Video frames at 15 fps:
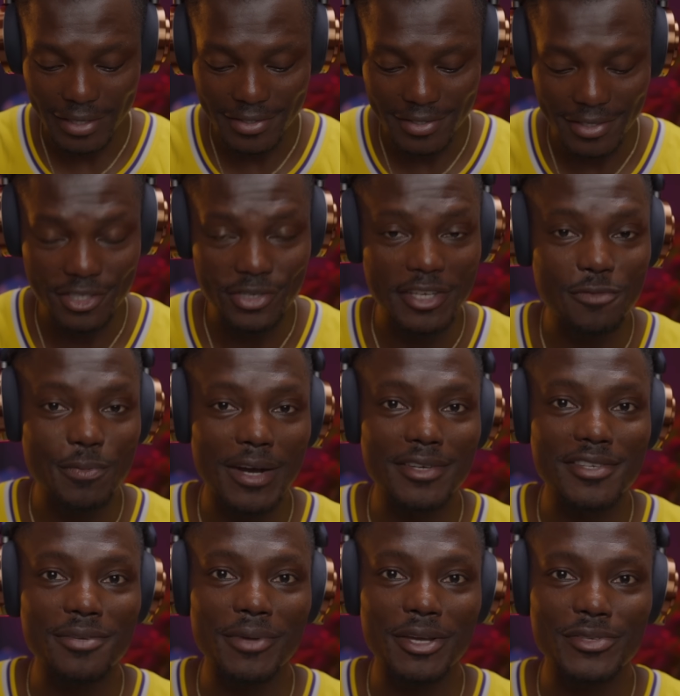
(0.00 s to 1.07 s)
into
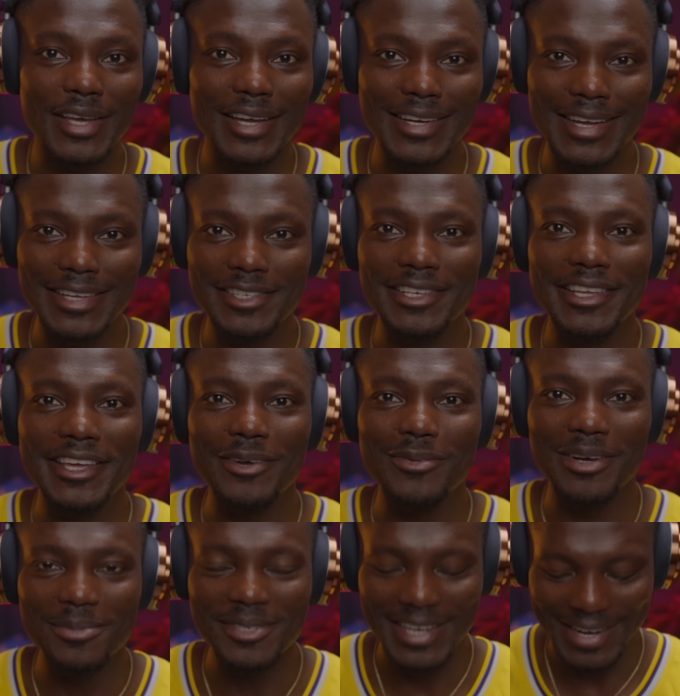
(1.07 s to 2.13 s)
transparency mode so I can actually hear what
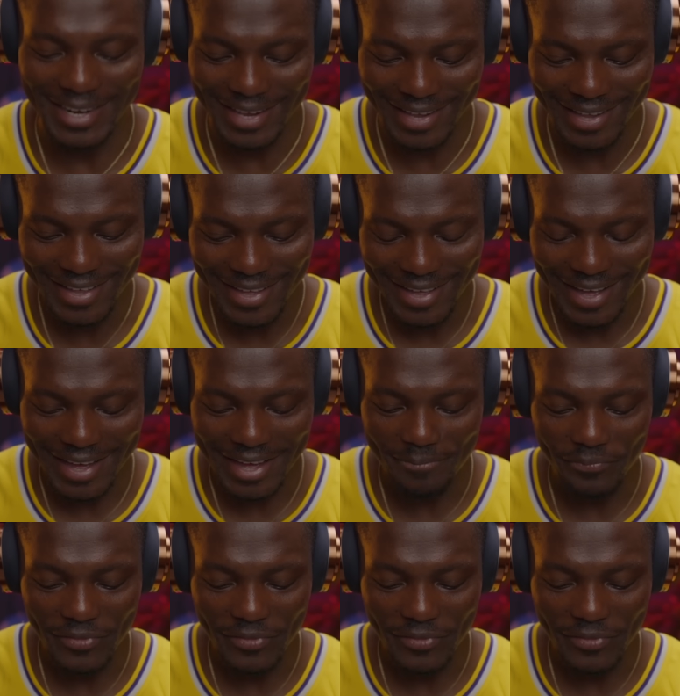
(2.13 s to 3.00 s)
I'm saying here, um,